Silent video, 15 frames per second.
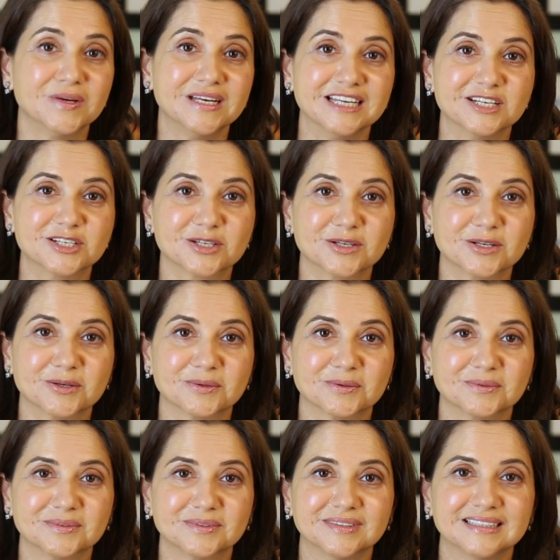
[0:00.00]
we need to know.
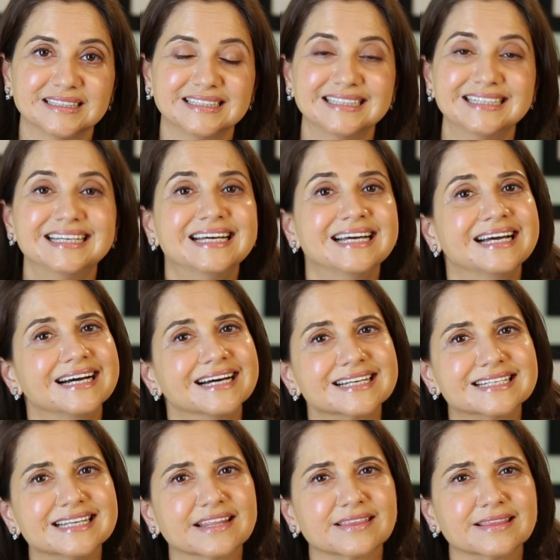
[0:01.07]
A
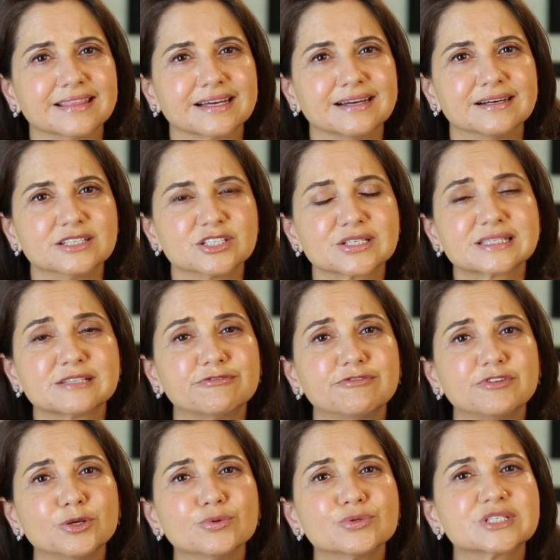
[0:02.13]
Death in the Gunj is
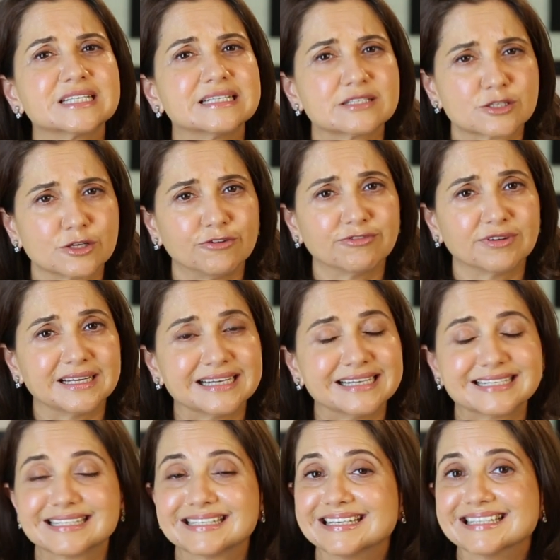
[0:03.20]
suffused in soft
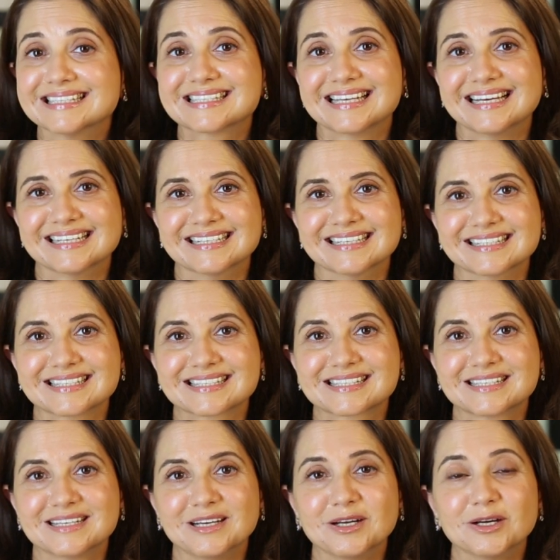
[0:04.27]
light and sadness.
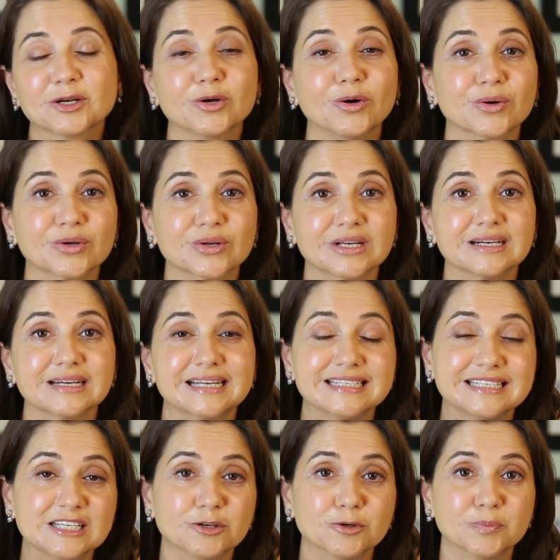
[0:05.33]
Konkona
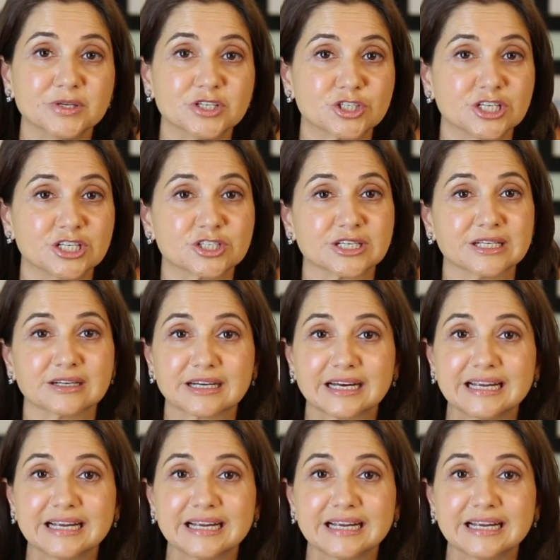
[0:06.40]
and DOP Shisha